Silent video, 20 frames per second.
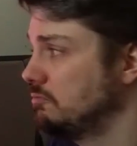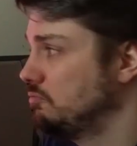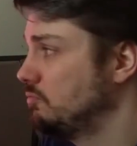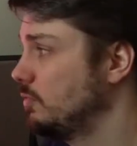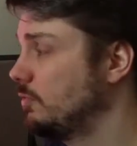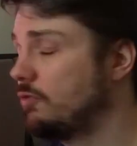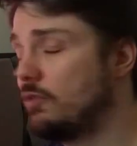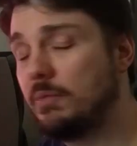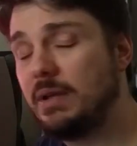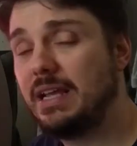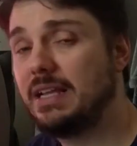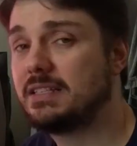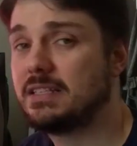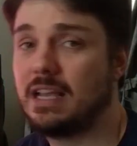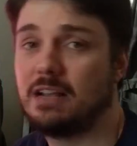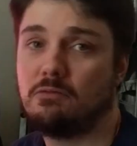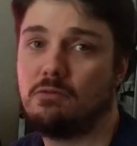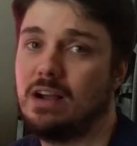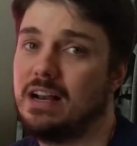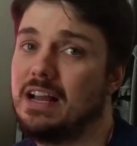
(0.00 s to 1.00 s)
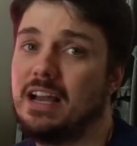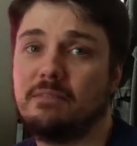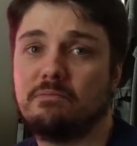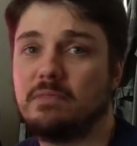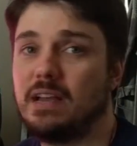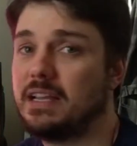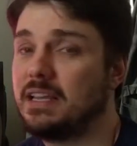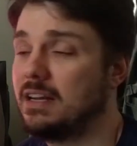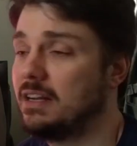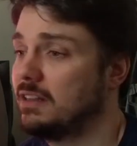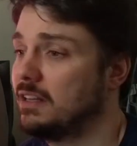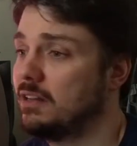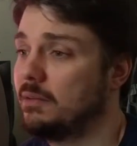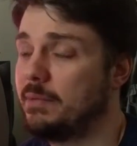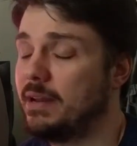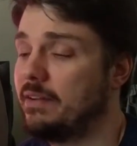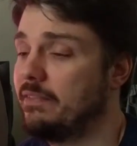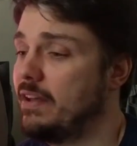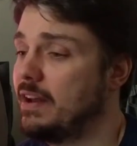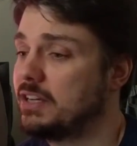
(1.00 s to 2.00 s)
for me, it's like, why not? I get a little
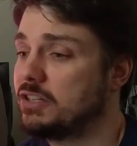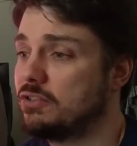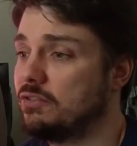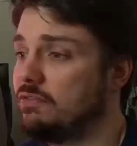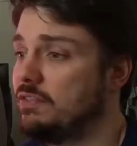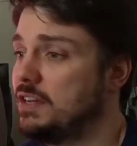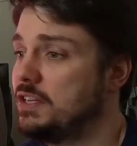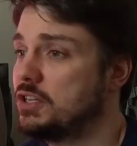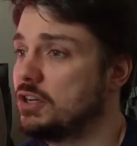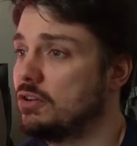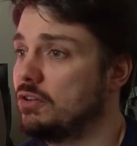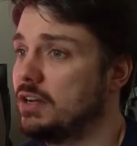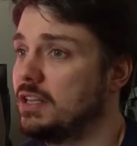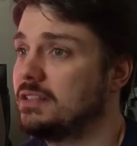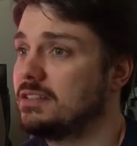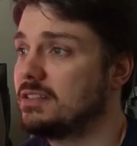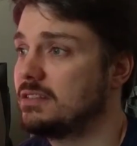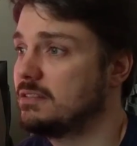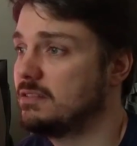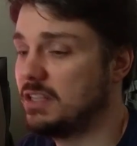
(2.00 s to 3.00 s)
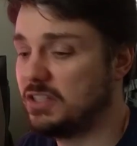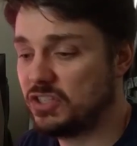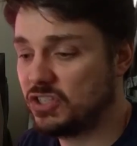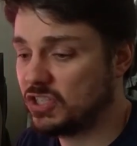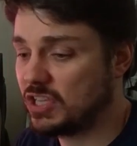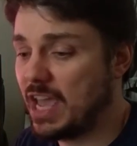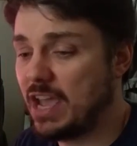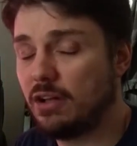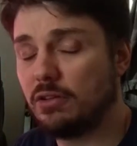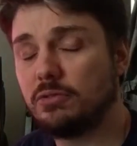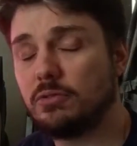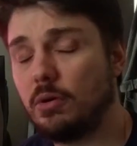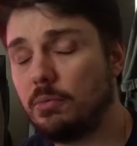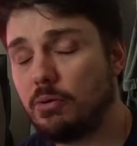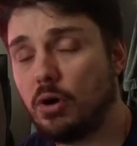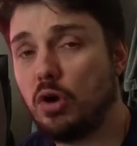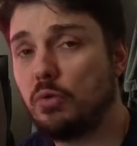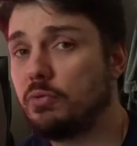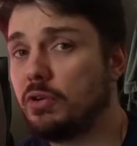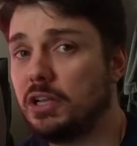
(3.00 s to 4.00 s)
bit of extra feature, and it's scaled
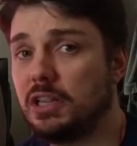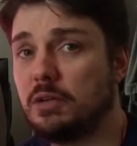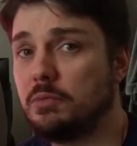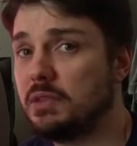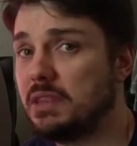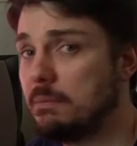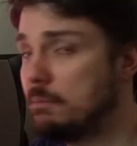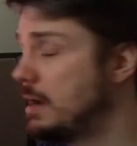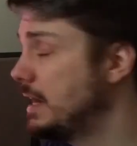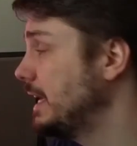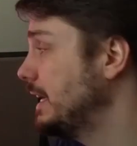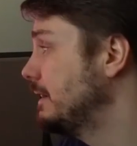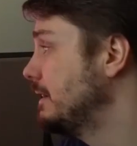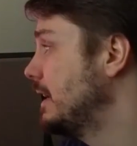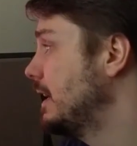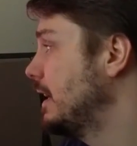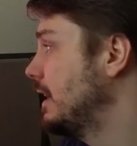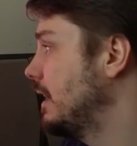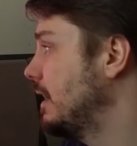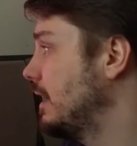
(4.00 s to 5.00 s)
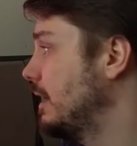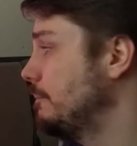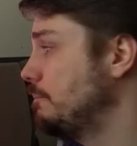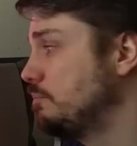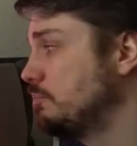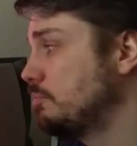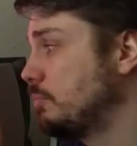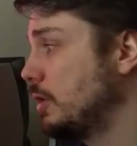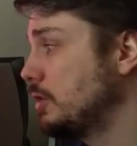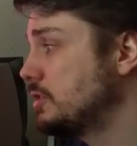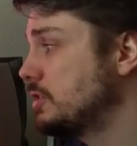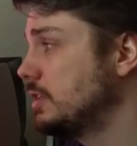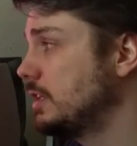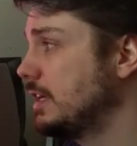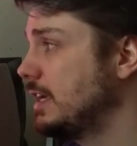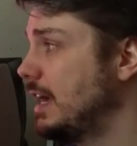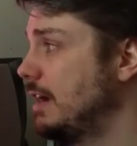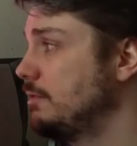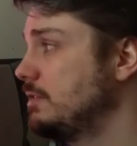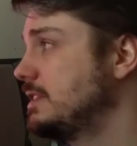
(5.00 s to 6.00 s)
appropriately with the money.
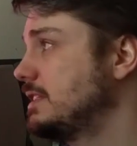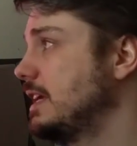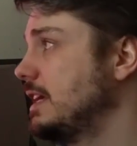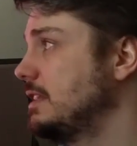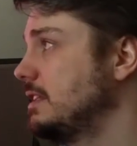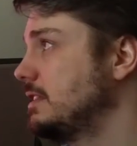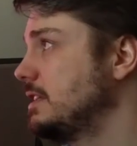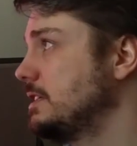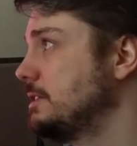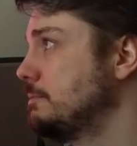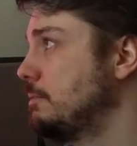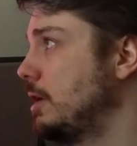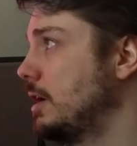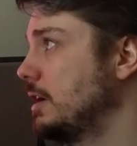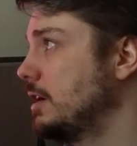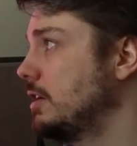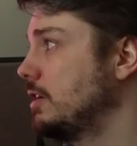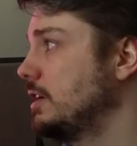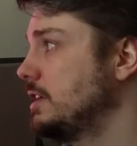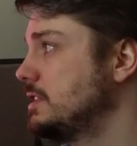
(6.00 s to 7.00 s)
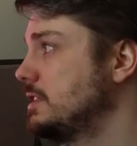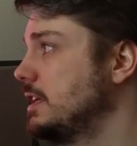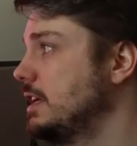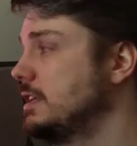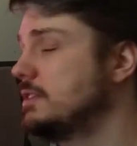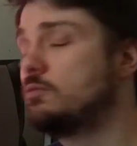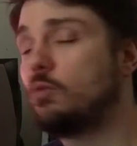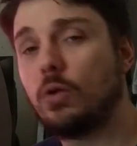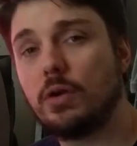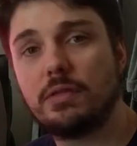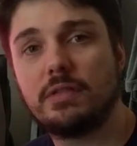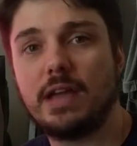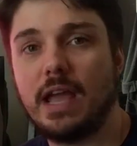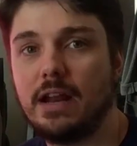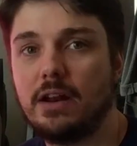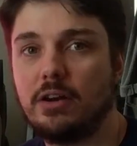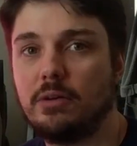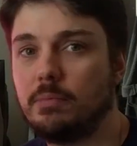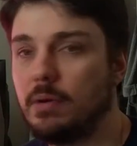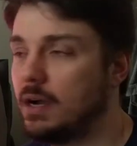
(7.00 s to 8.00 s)
Personally, I would say that this monitor is worth the
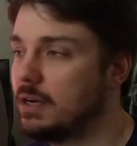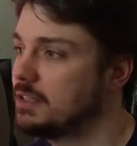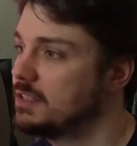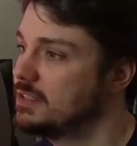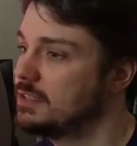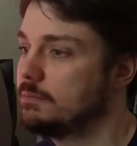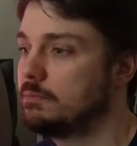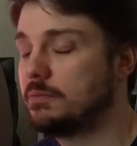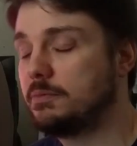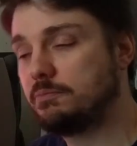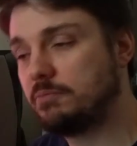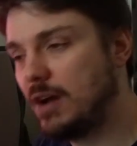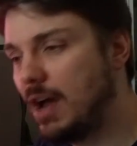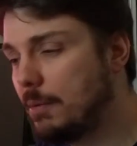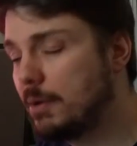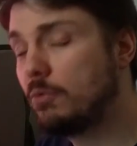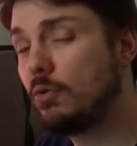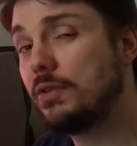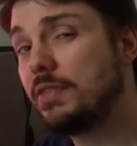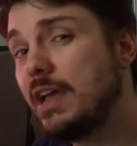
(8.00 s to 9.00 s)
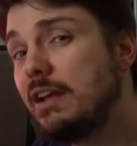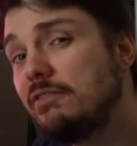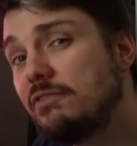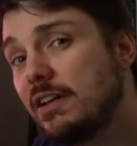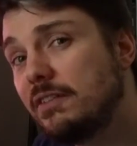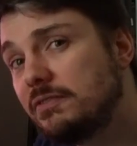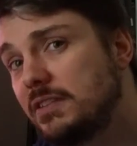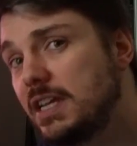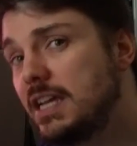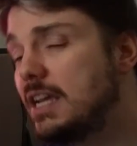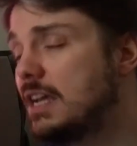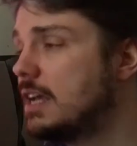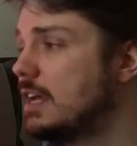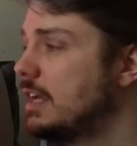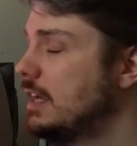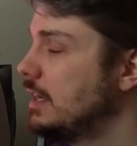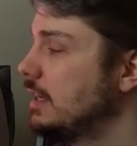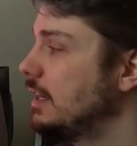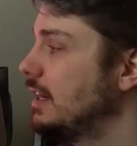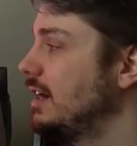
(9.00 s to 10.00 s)
$800, probably worth $850.
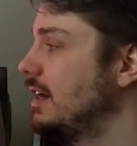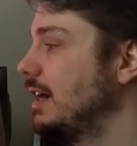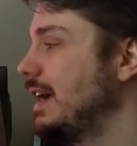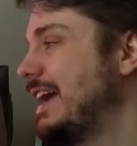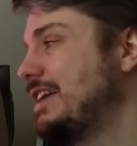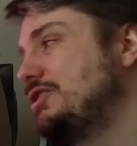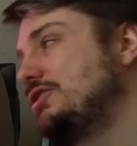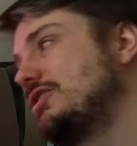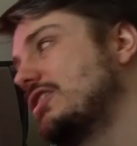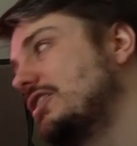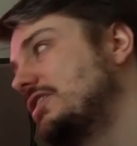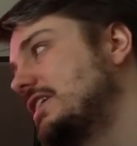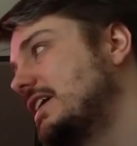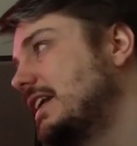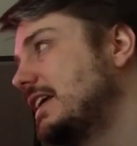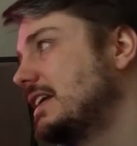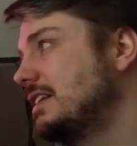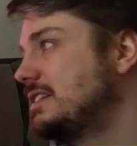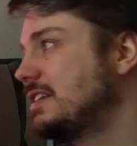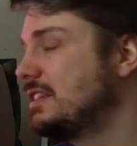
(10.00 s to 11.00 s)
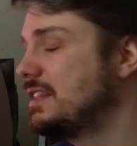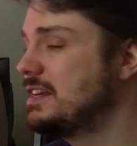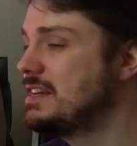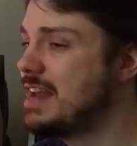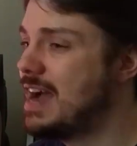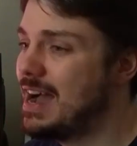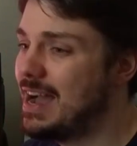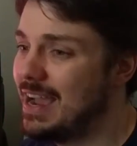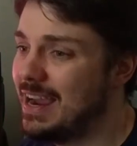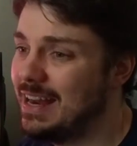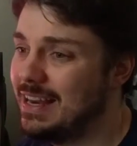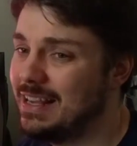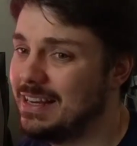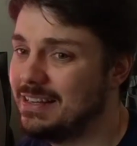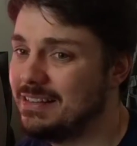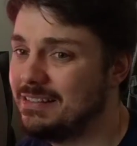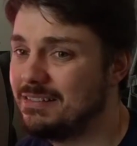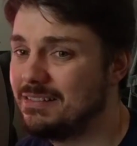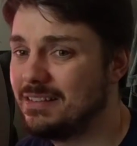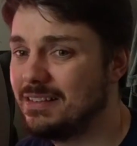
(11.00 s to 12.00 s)
As you start to getting into the $9,000
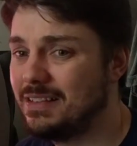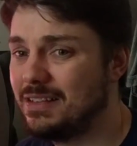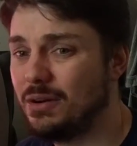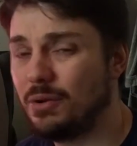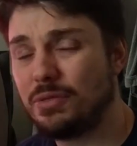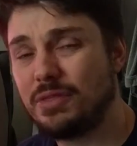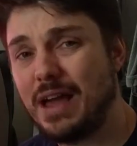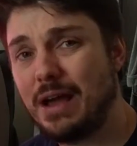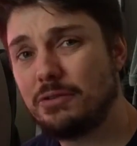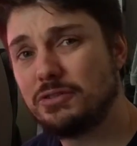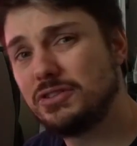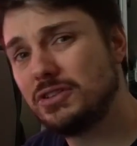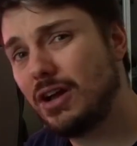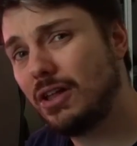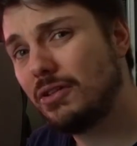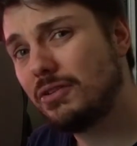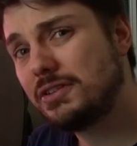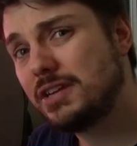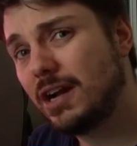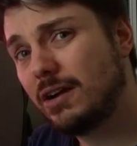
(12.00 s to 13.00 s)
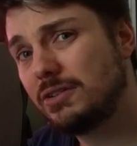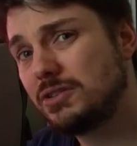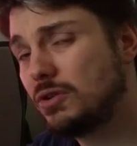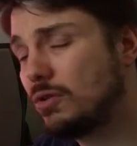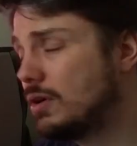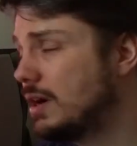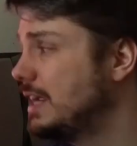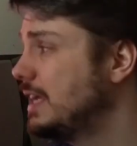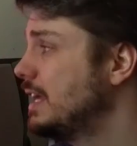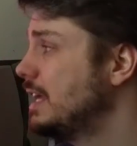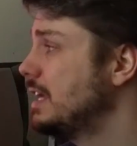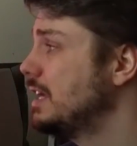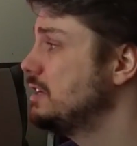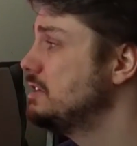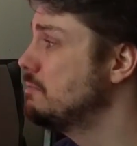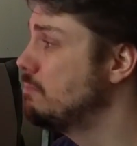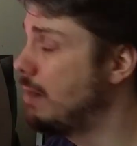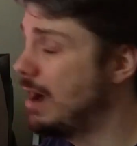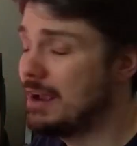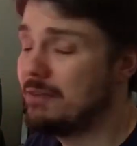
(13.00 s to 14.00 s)
and $1,000 territory,
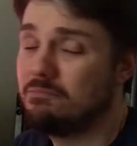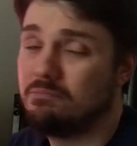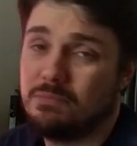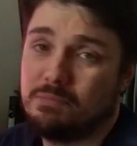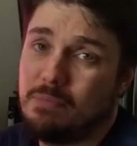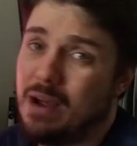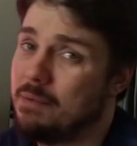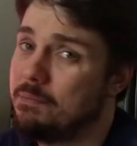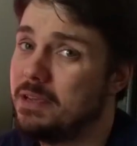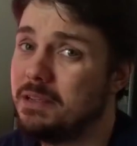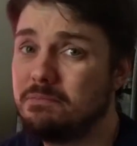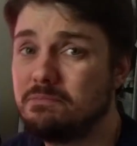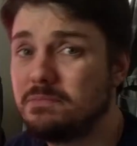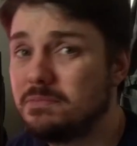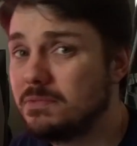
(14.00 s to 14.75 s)
you might be